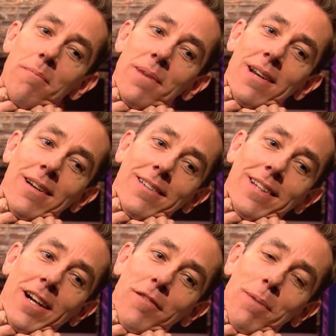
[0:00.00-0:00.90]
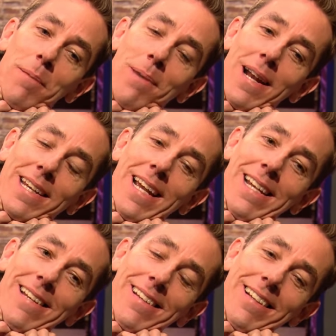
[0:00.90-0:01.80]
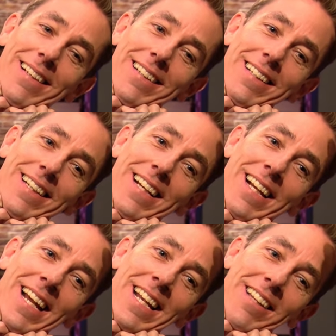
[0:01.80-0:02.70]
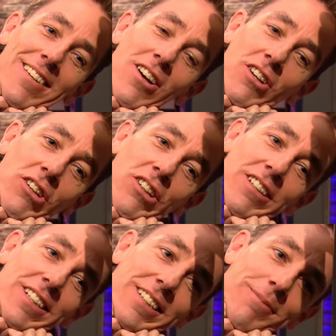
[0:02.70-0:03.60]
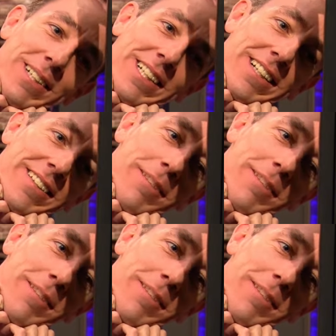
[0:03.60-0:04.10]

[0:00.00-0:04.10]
because I've been Pat Kennied. And it's not good, because